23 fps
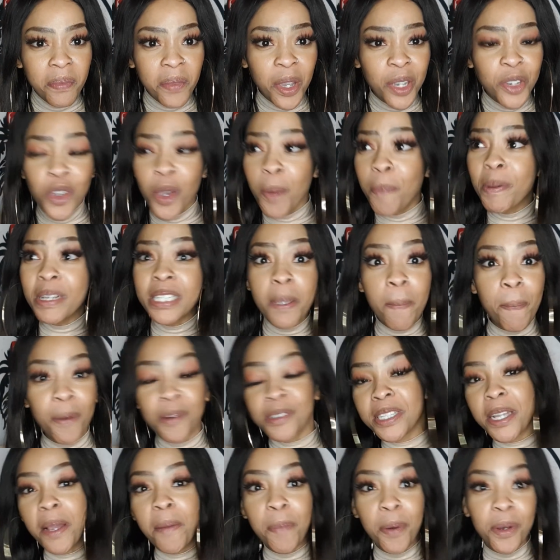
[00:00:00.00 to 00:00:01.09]
You're busy
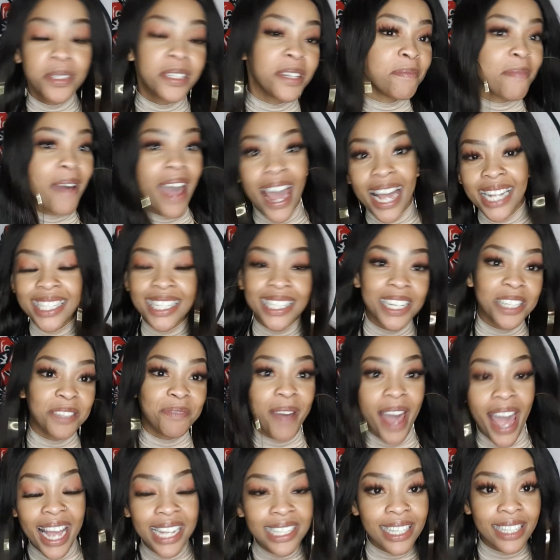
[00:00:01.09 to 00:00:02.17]
posting my
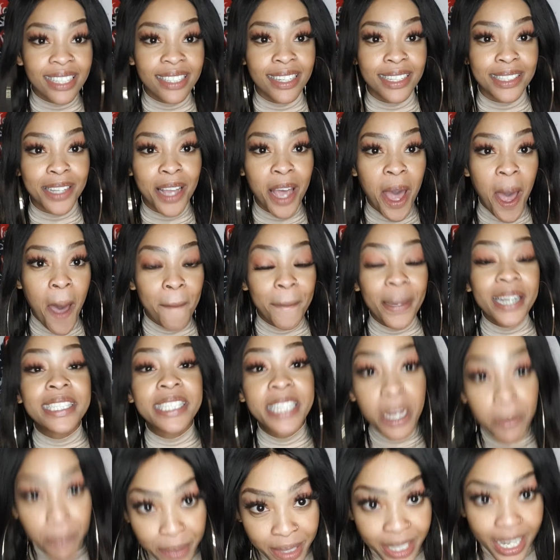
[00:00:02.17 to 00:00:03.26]
ancestors. But
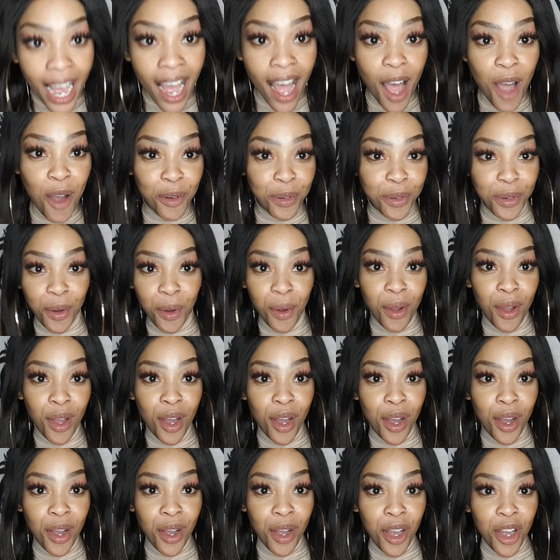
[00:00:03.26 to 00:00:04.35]
deep down,
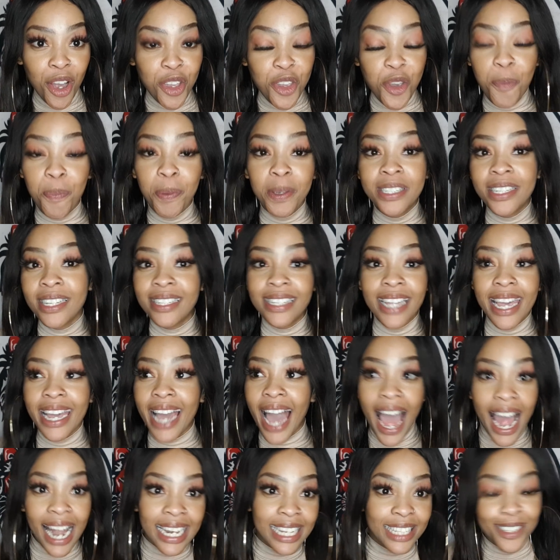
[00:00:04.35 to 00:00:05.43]
you're busy saying,
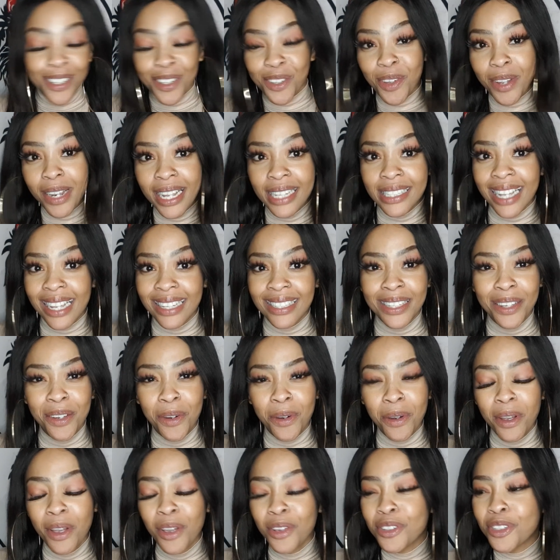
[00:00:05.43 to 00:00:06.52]
I listen to this
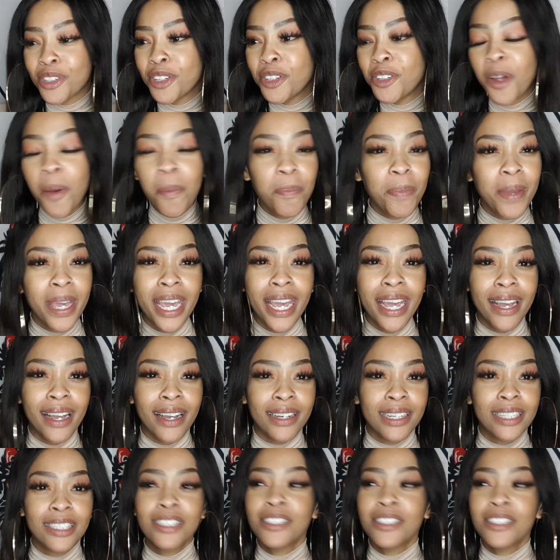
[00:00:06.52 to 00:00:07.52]
Aziko. Stop being.